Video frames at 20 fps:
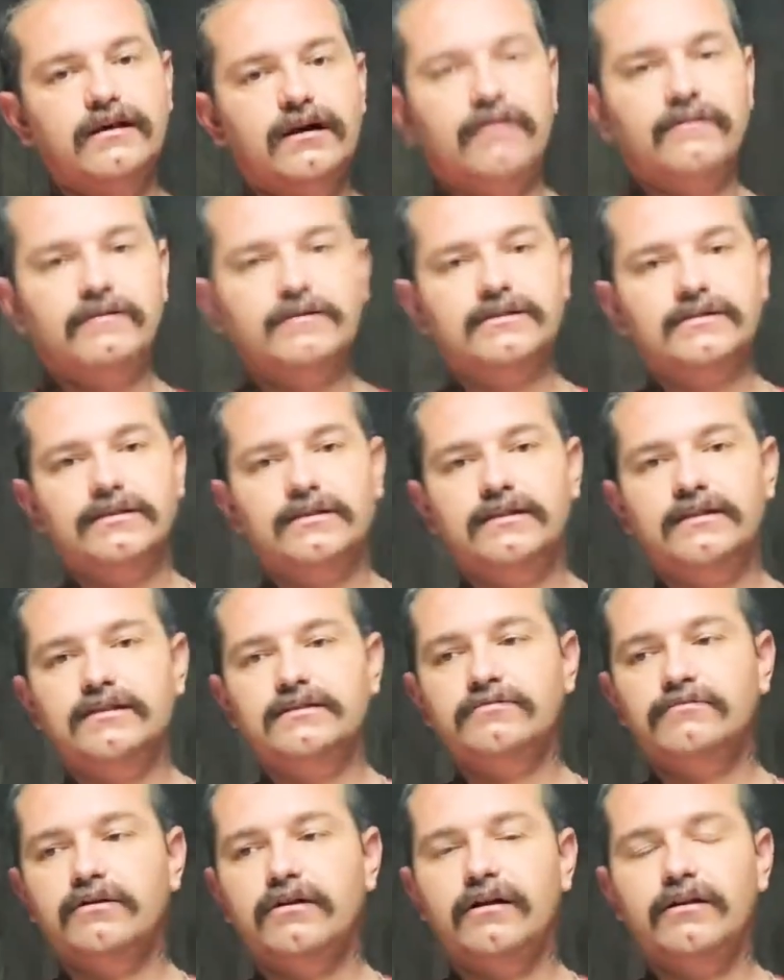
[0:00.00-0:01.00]
Obviously
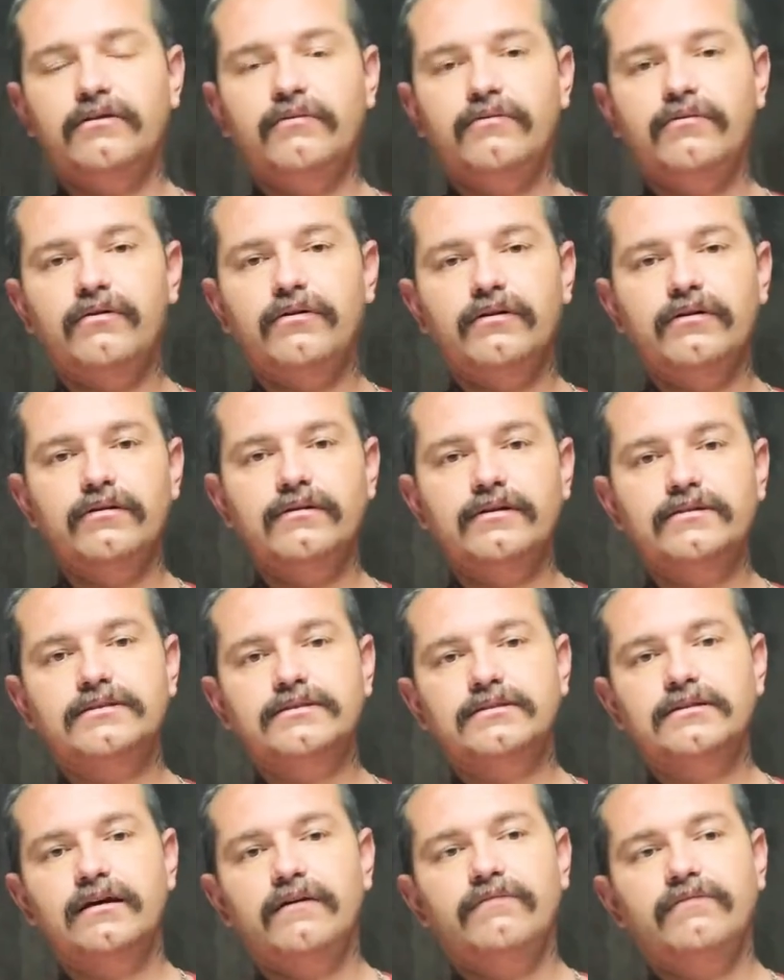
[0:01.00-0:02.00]
these were on order and
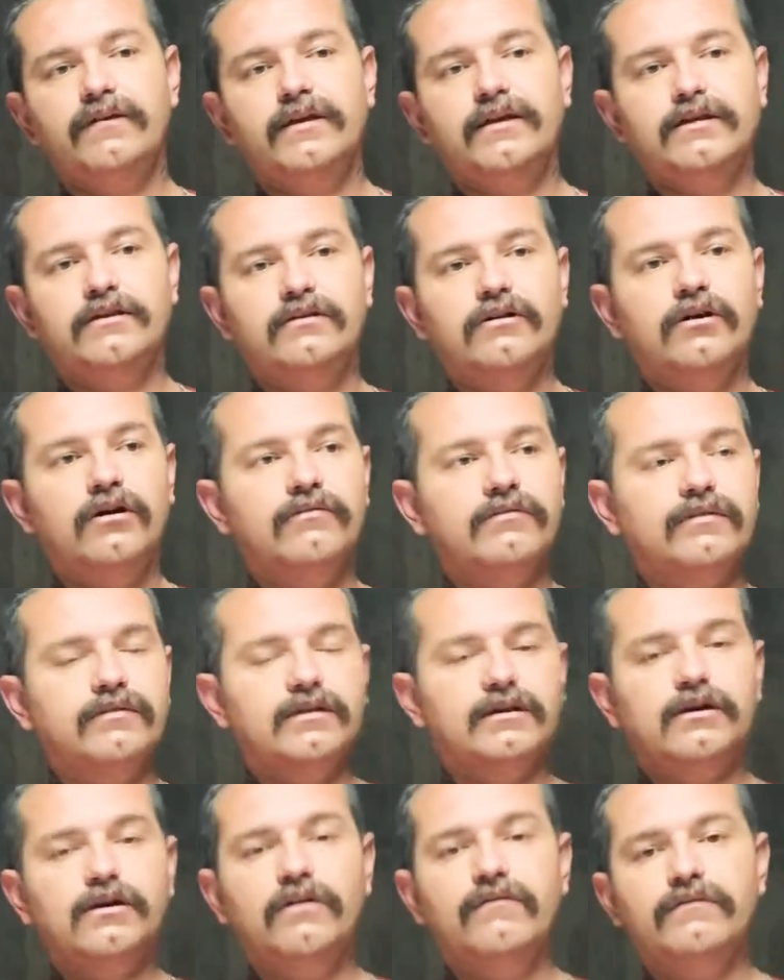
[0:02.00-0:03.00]
stuff, like, you know, with the
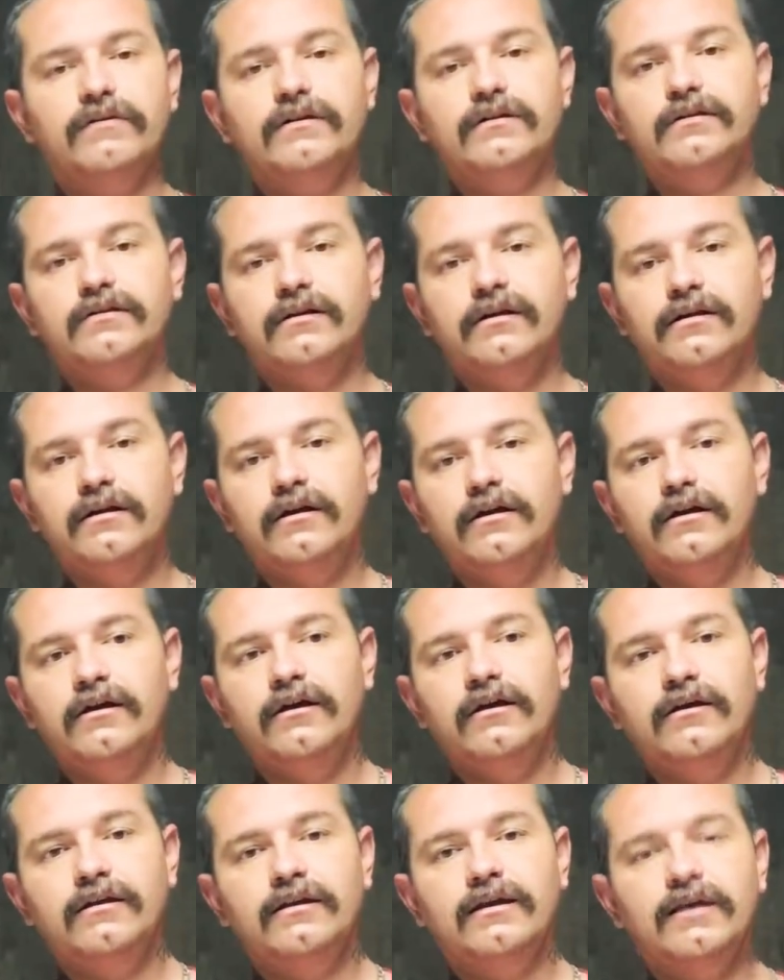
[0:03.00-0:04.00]

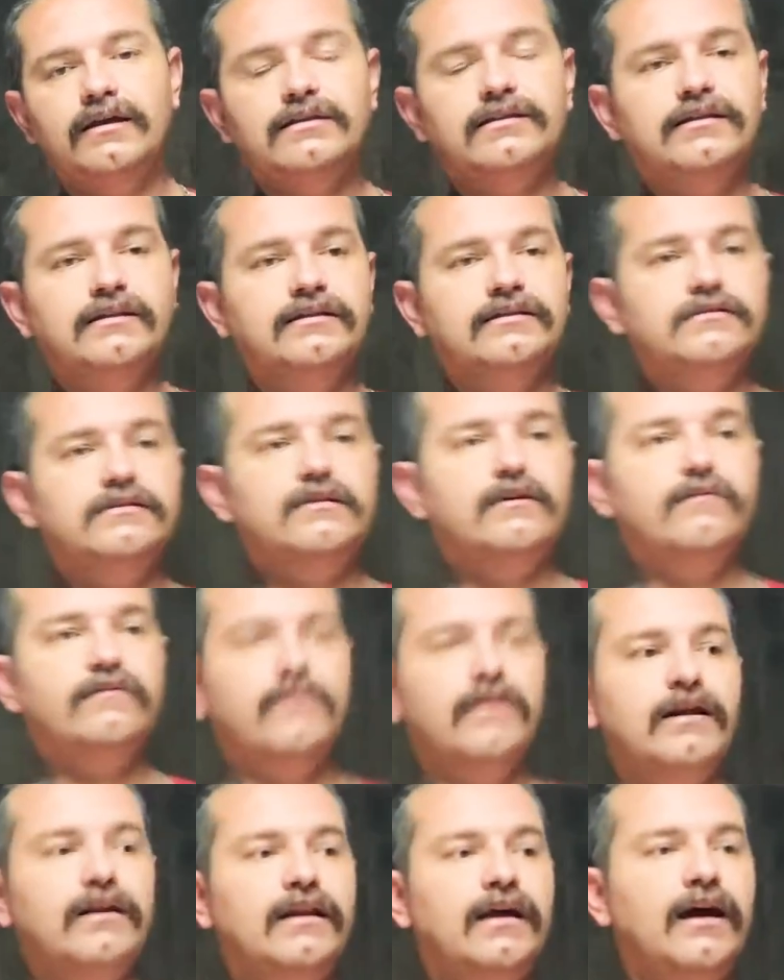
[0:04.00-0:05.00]
COVID-19 stuff
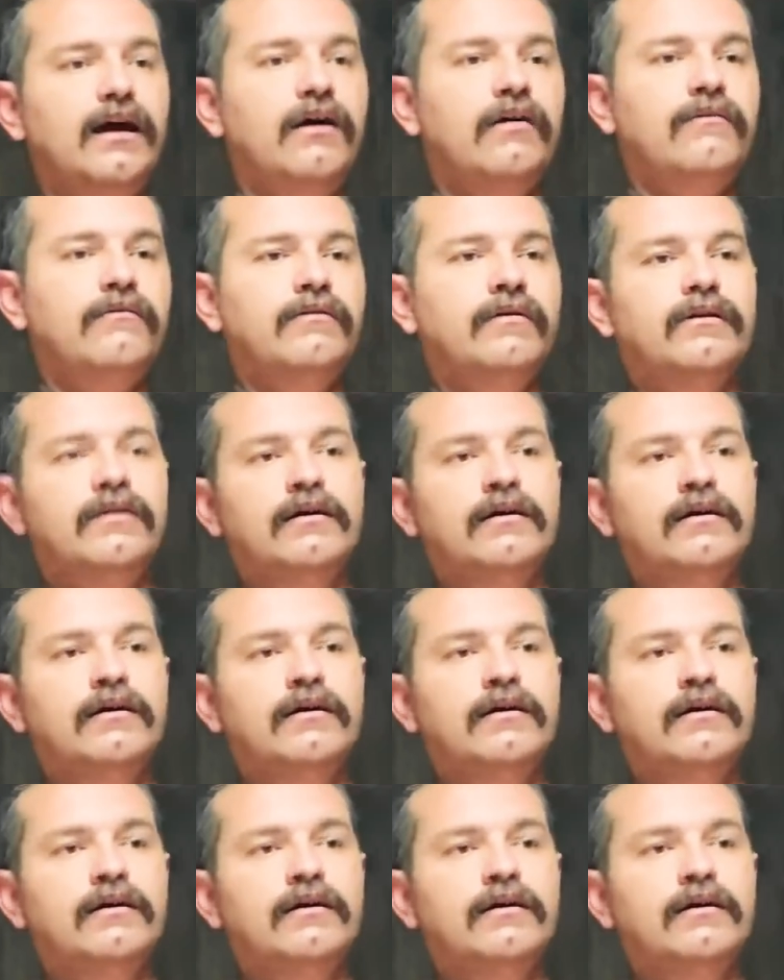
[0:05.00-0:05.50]
right now,